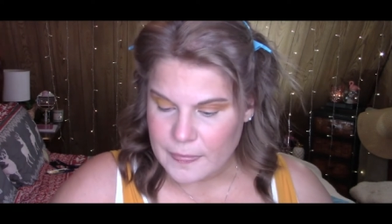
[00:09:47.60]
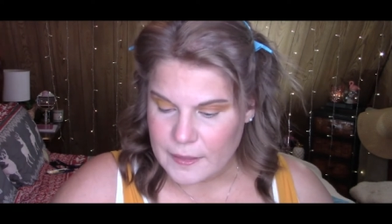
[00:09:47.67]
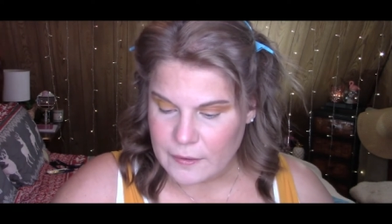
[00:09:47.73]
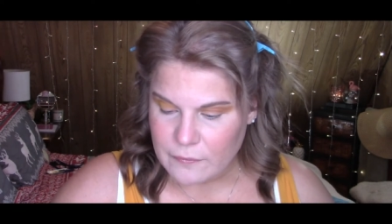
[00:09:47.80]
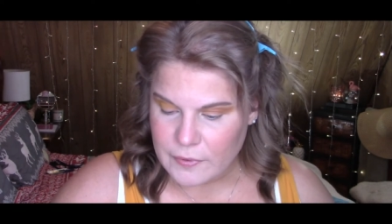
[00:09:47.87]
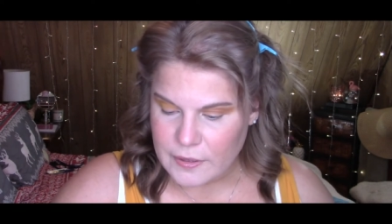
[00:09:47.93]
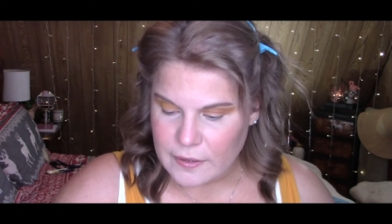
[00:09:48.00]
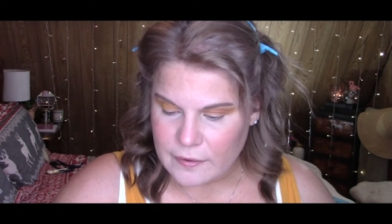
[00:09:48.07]

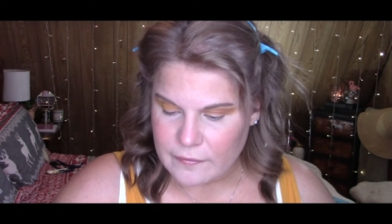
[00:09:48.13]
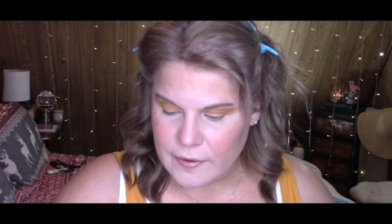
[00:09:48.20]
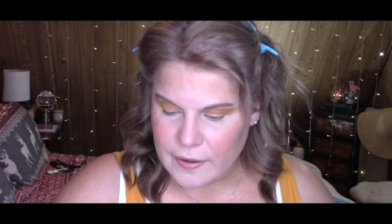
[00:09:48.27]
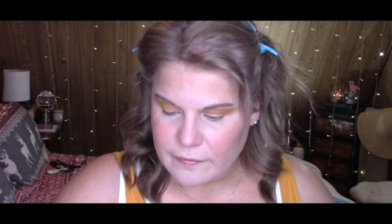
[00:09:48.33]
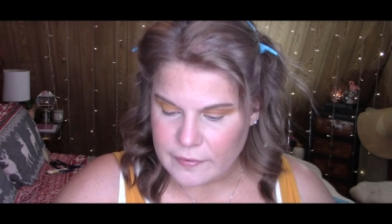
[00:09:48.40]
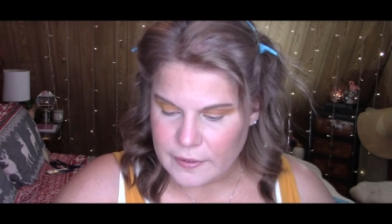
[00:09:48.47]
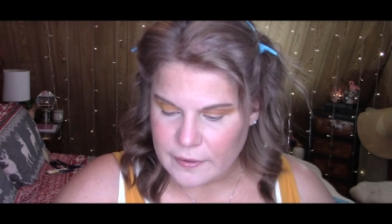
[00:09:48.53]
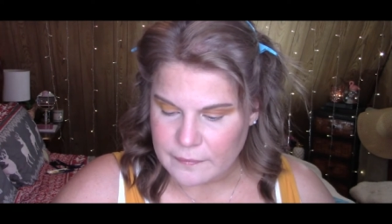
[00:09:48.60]
And we love
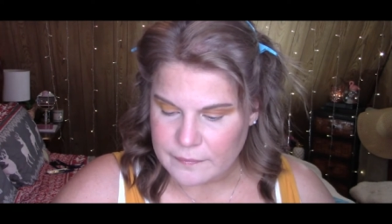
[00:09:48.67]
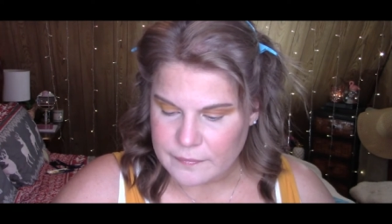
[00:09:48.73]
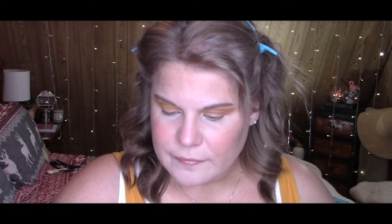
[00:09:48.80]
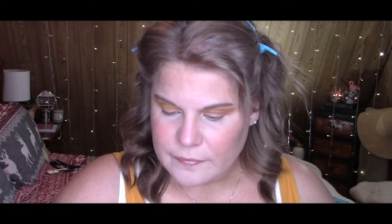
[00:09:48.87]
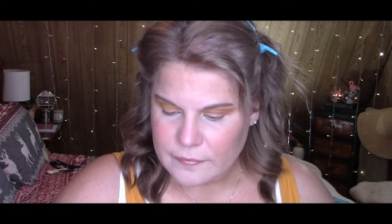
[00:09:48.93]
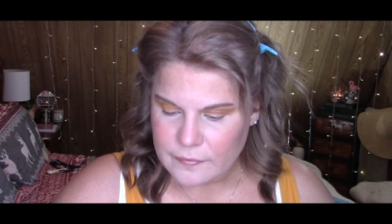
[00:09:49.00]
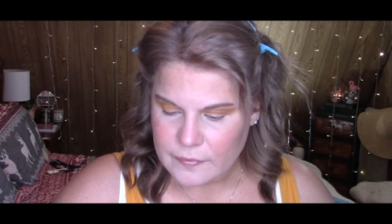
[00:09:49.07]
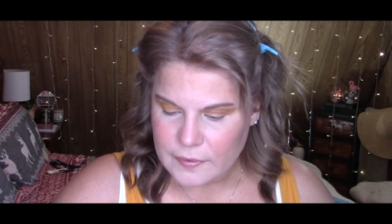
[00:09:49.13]
having him.
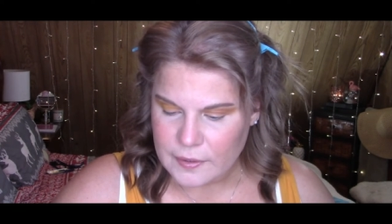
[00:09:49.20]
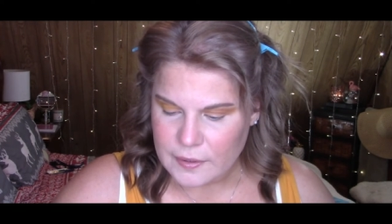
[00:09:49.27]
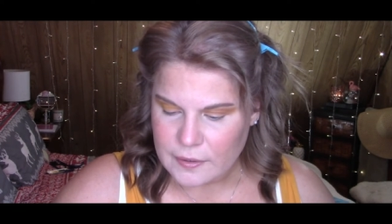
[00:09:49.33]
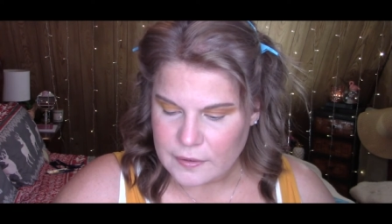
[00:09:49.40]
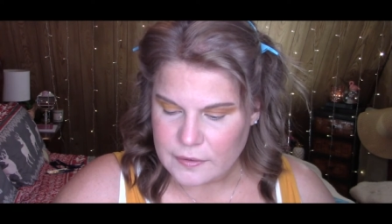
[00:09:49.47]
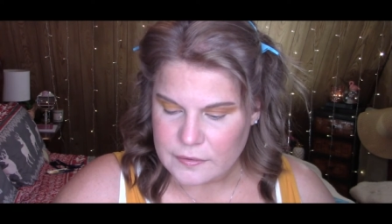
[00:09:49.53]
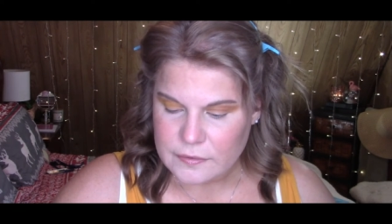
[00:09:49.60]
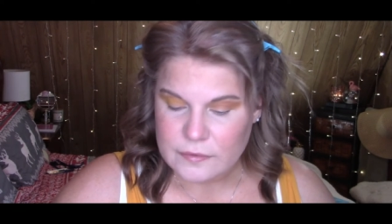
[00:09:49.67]

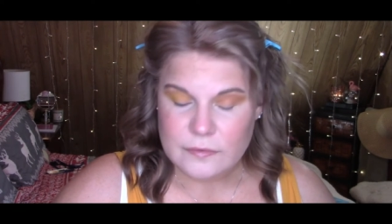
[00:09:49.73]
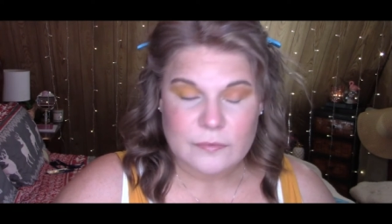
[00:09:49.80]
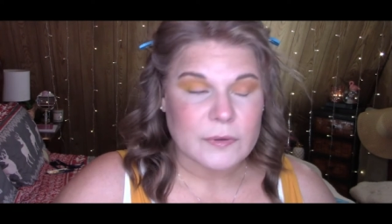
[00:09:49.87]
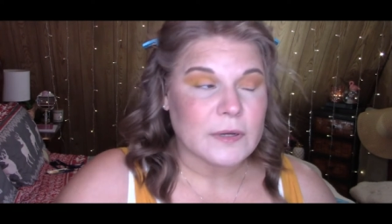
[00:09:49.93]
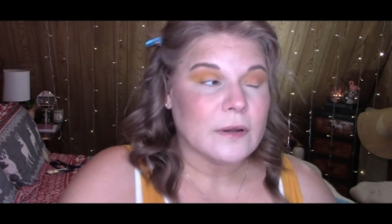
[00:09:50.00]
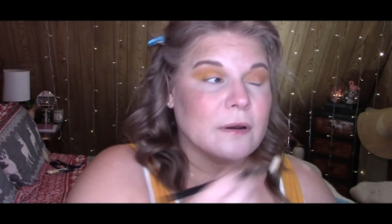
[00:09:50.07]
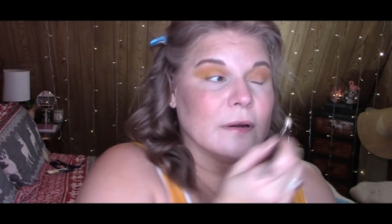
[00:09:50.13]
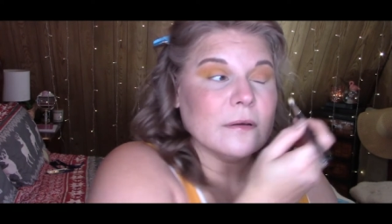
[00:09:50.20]
He's a
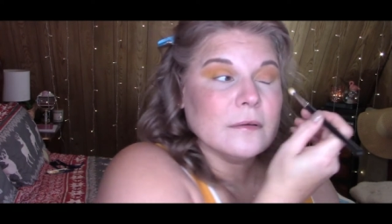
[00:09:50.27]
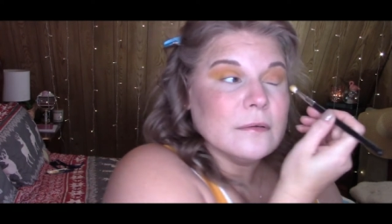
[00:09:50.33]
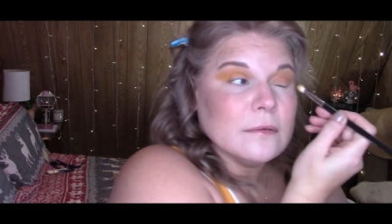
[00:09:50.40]
sweetheart.